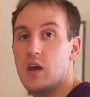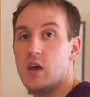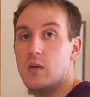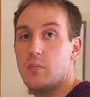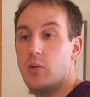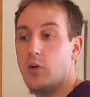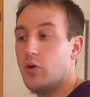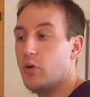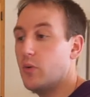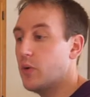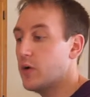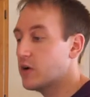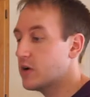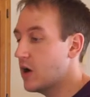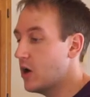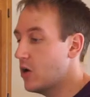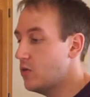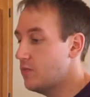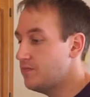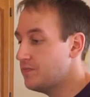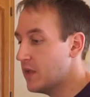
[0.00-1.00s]
whole
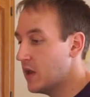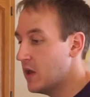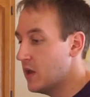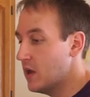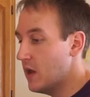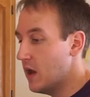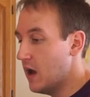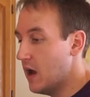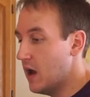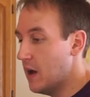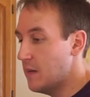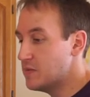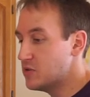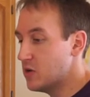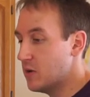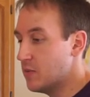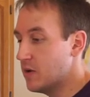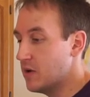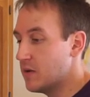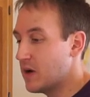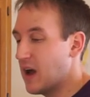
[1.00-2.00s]
workout. So
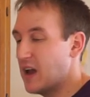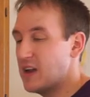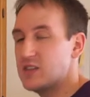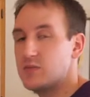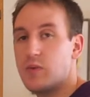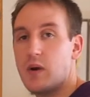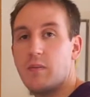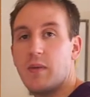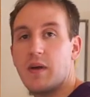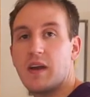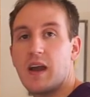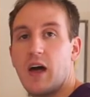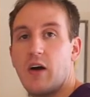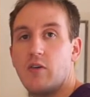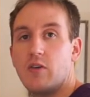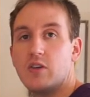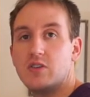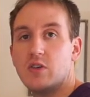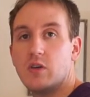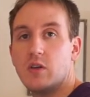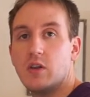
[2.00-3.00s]
I'm going to kind of spread my
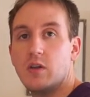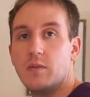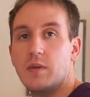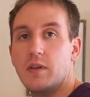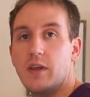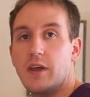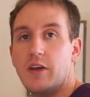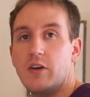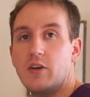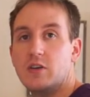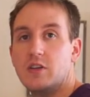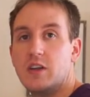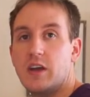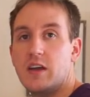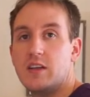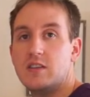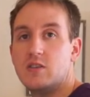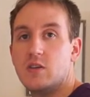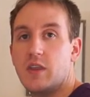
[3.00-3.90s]
calories out a little bit later tonight,